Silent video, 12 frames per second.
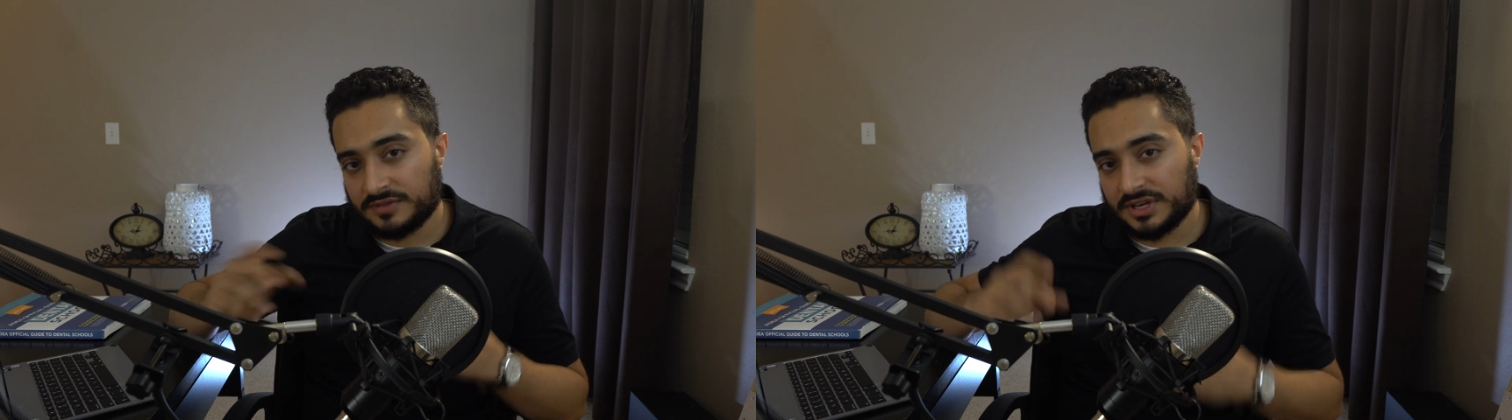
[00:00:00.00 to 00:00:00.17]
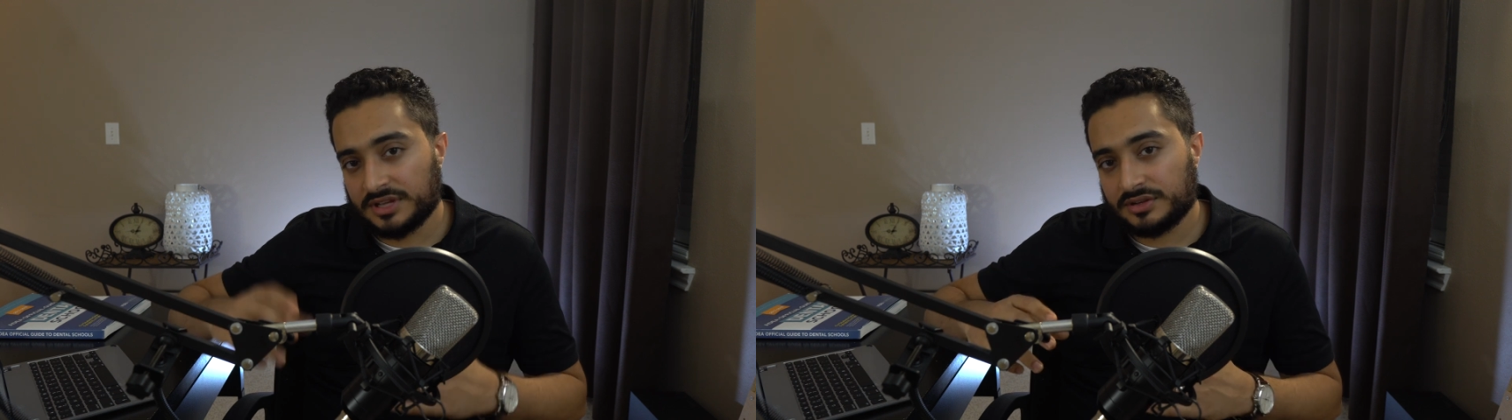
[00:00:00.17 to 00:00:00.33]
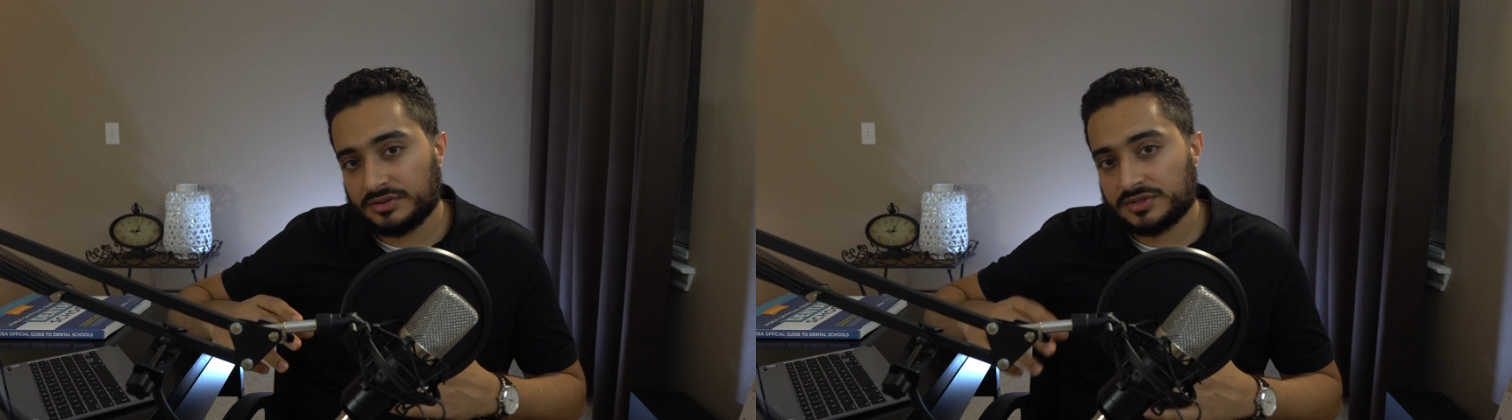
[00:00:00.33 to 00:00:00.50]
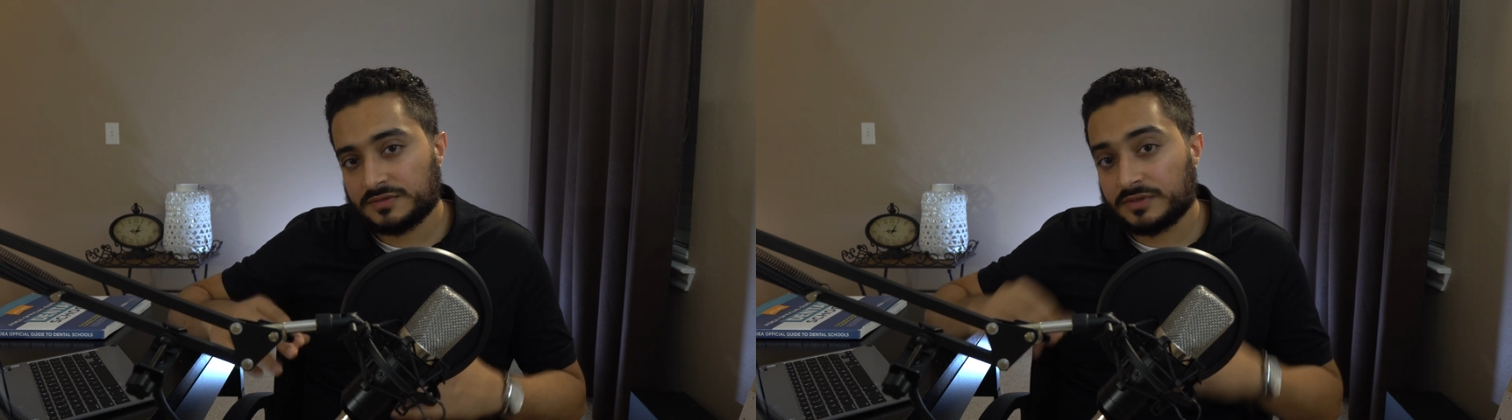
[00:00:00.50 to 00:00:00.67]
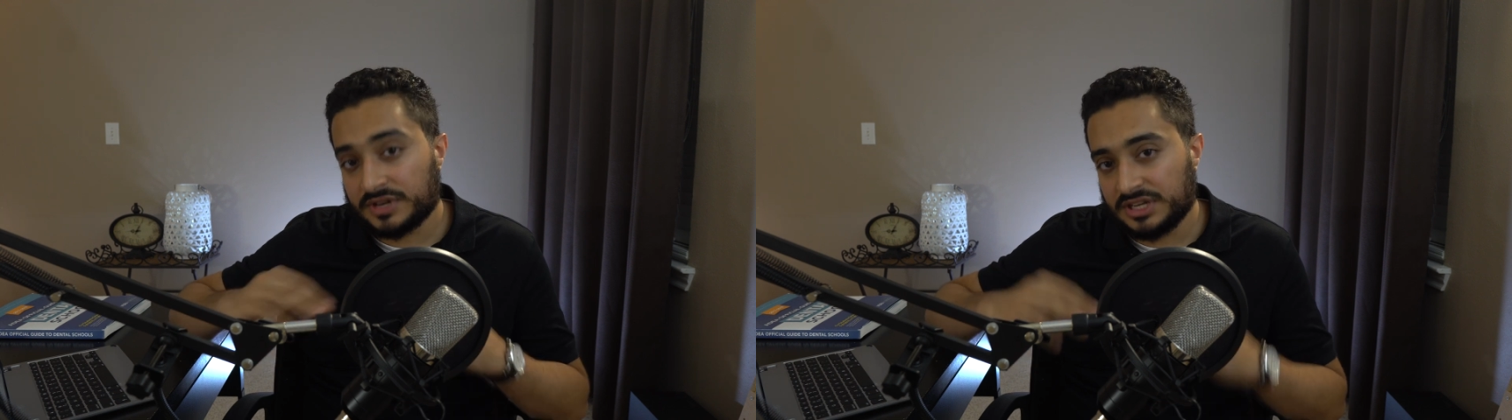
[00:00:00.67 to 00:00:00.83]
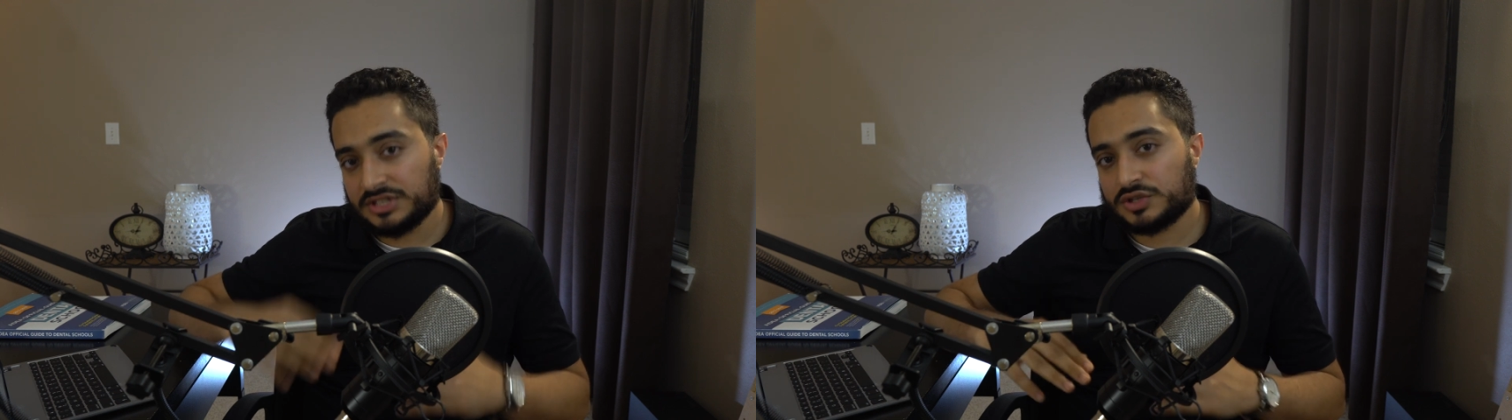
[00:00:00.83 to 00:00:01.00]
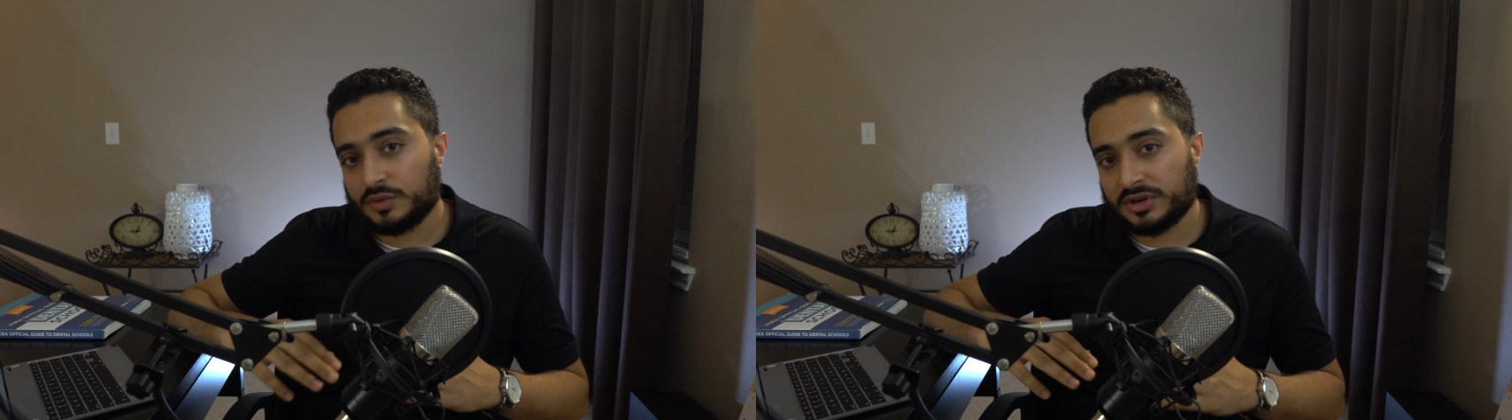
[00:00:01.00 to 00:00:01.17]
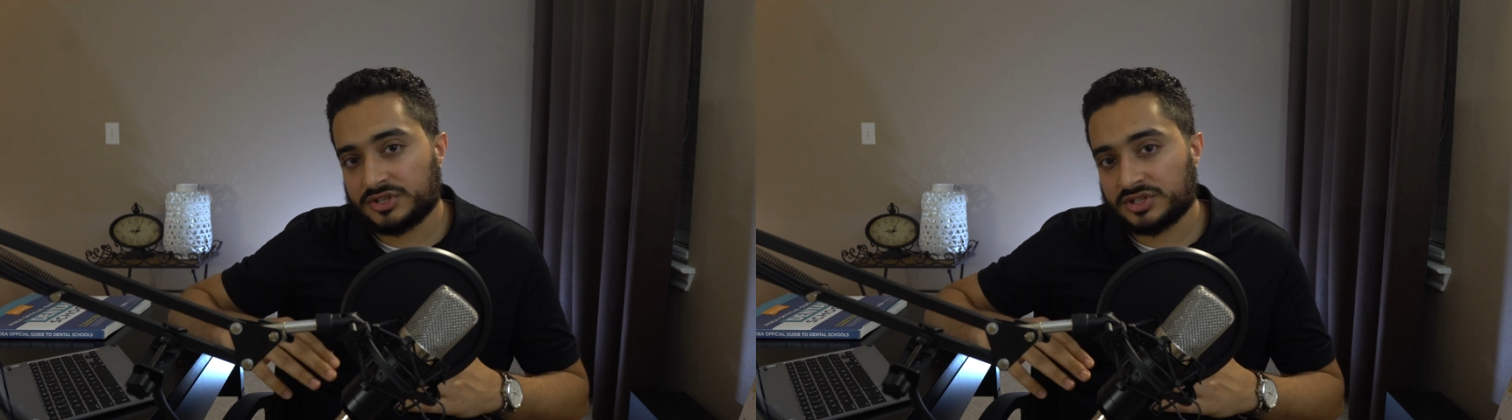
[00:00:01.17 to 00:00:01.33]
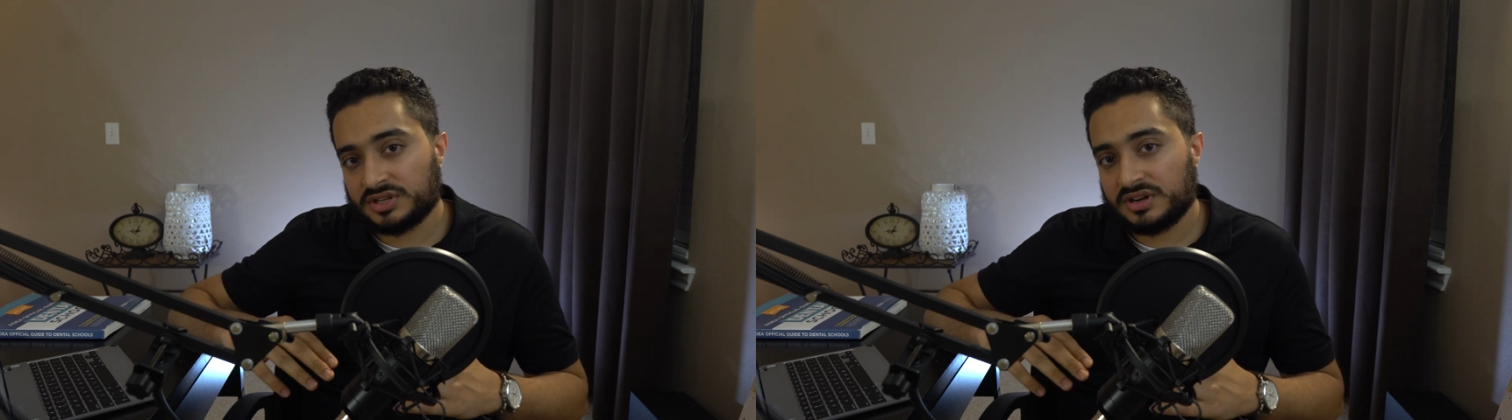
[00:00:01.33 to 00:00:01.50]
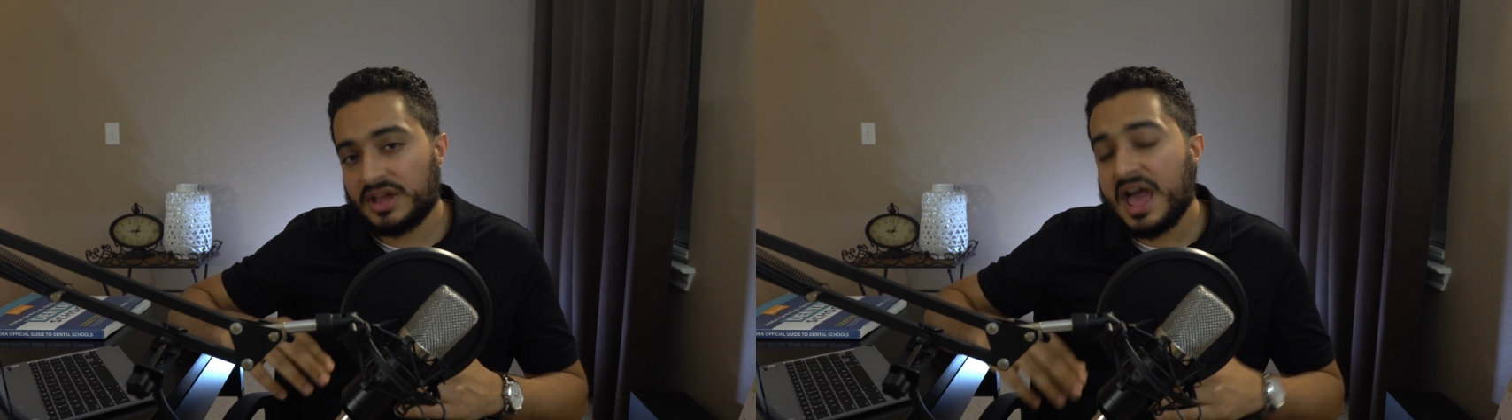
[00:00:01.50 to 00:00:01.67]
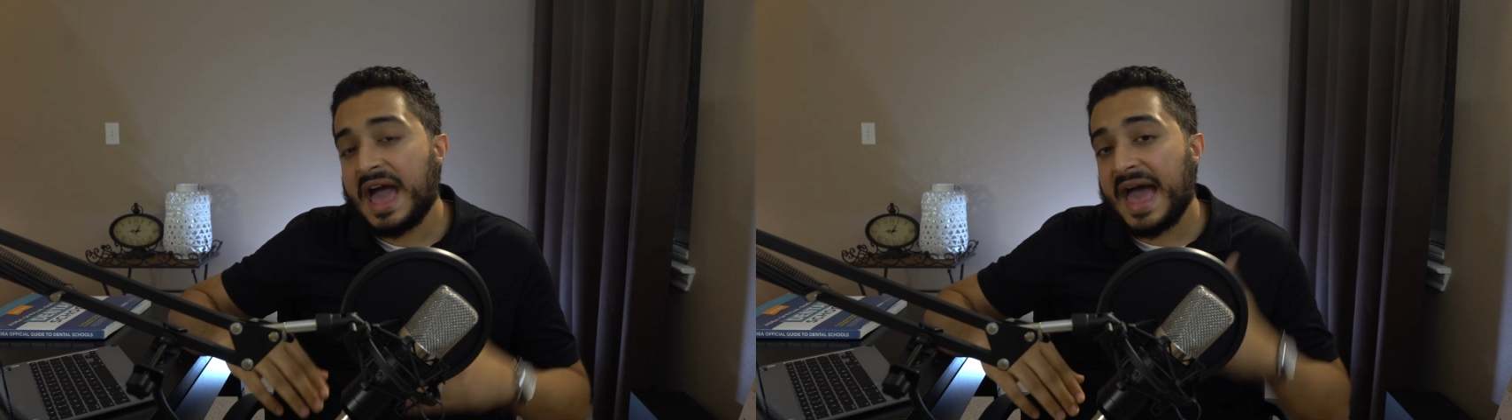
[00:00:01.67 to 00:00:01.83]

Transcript: videos for each question